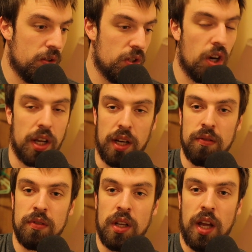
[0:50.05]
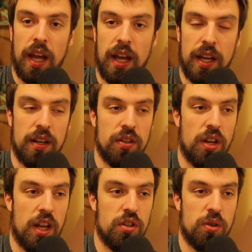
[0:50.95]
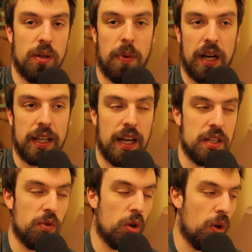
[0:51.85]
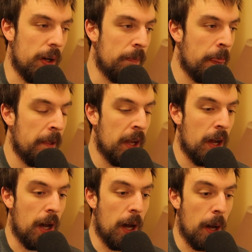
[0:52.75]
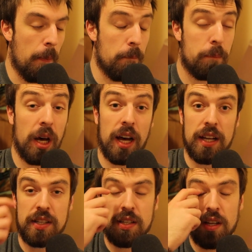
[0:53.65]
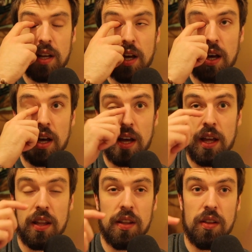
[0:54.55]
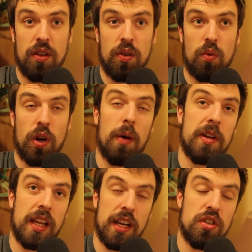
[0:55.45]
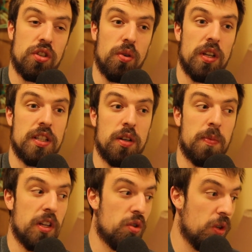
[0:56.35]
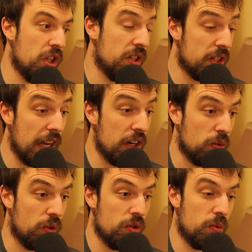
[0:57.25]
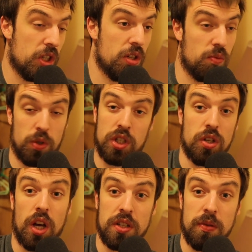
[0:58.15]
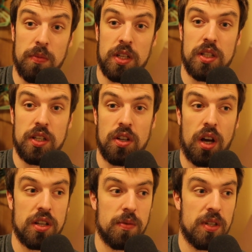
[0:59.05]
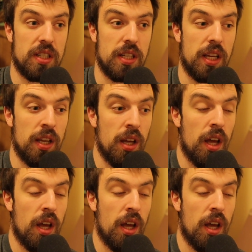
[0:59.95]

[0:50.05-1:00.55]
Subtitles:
talking and doing the podcast and recording. But what I'll be getting to is there's been a switch in schedules, which is awesome. It's awesome to see.